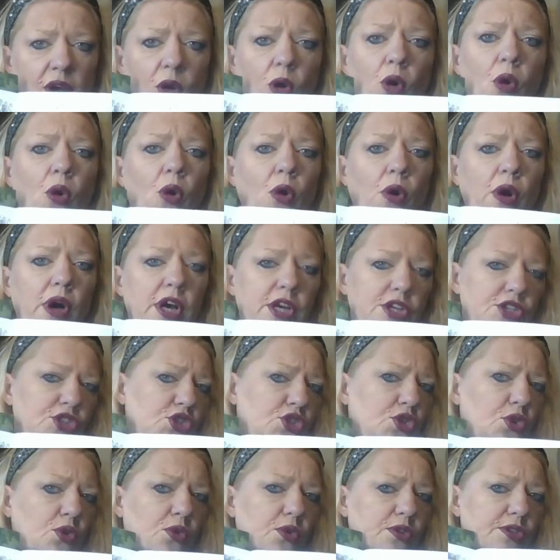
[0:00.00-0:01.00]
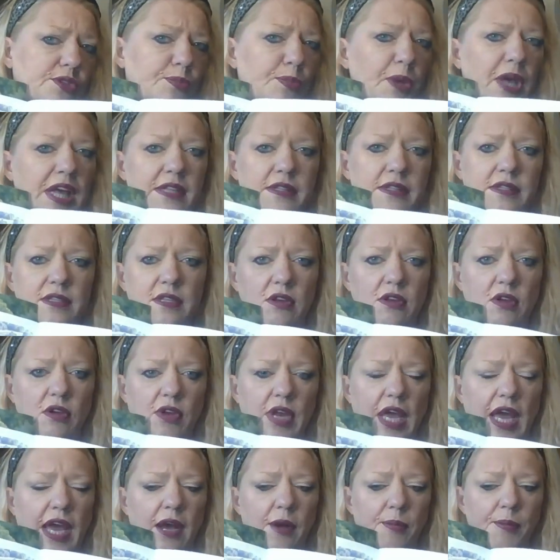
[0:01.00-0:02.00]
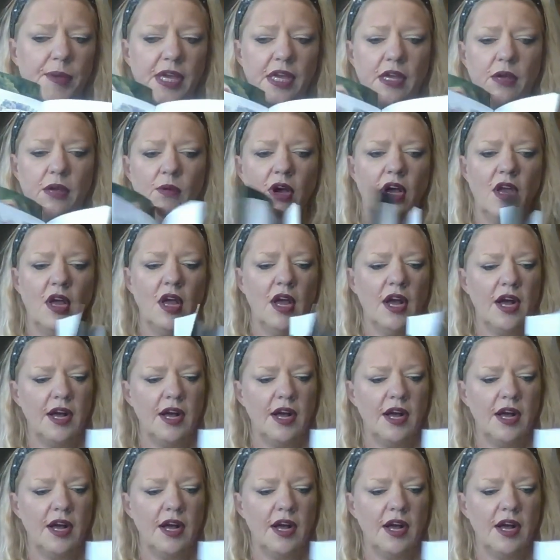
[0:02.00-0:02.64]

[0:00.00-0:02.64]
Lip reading: or a shawl, depending on how big you are.